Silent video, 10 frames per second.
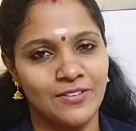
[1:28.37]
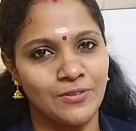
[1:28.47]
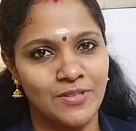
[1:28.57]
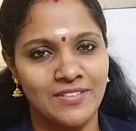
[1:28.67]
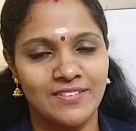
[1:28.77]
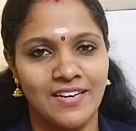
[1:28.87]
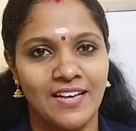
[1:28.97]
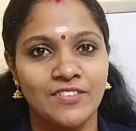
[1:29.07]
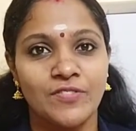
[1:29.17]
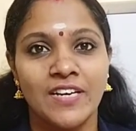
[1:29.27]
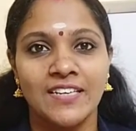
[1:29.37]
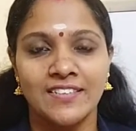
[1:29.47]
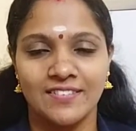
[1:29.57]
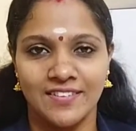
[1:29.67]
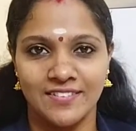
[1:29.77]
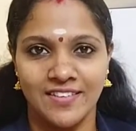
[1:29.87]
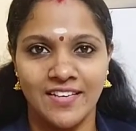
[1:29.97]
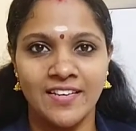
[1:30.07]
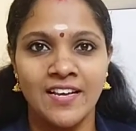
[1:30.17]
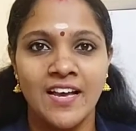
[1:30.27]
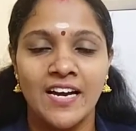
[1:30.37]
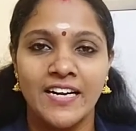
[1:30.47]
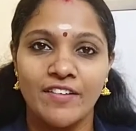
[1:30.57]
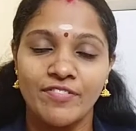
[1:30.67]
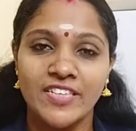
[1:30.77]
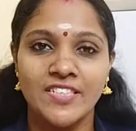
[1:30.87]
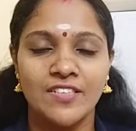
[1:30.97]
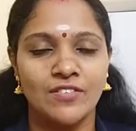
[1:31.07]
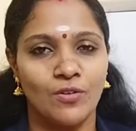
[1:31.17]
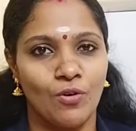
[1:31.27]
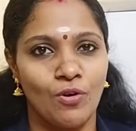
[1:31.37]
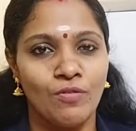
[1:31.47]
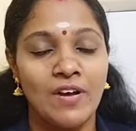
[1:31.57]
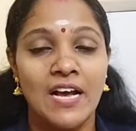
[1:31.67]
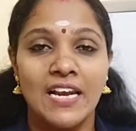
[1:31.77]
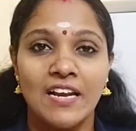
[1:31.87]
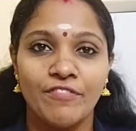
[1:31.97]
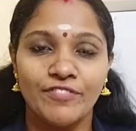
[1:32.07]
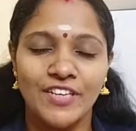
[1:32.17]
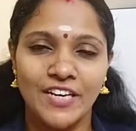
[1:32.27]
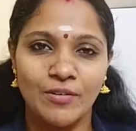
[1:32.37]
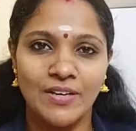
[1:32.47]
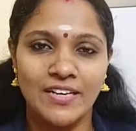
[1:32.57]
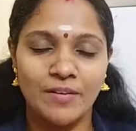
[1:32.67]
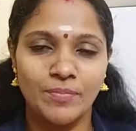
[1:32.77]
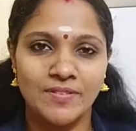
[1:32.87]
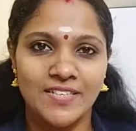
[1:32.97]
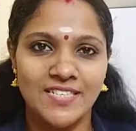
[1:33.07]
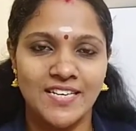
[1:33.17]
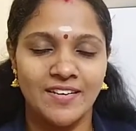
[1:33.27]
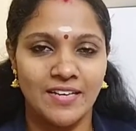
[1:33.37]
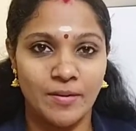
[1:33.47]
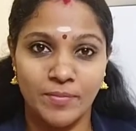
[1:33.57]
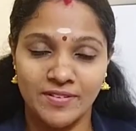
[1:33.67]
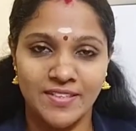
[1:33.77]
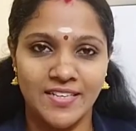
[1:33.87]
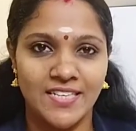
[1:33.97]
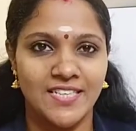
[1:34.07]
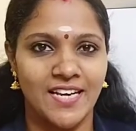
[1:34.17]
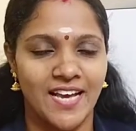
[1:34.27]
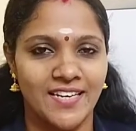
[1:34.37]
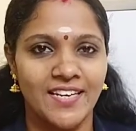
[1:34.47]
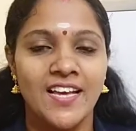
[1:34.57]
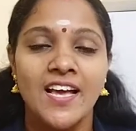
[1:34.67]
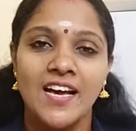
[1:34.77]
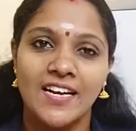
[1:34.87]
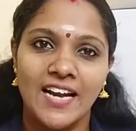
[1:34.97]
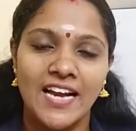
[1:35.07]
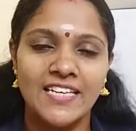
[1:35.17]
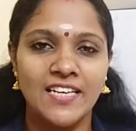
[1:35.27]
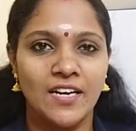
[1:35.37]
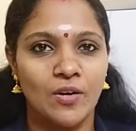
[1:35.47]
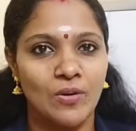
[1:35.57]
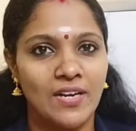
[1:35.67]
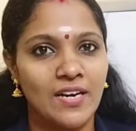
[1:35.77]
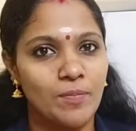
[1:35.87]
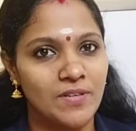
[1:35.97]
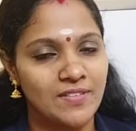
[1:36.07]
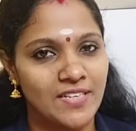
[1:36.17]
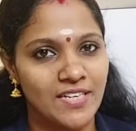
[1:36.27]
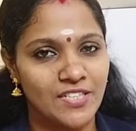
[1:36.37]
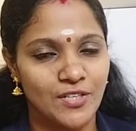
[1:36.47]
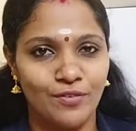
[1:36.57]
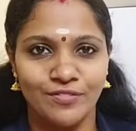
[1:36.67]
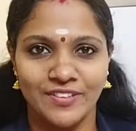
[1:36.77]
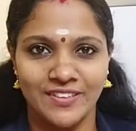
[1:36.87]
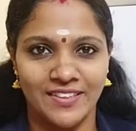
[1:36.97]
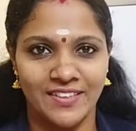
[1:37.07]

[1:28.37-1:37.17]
today's class, we are discussing definitions of left regular representation and right regular representation of G. In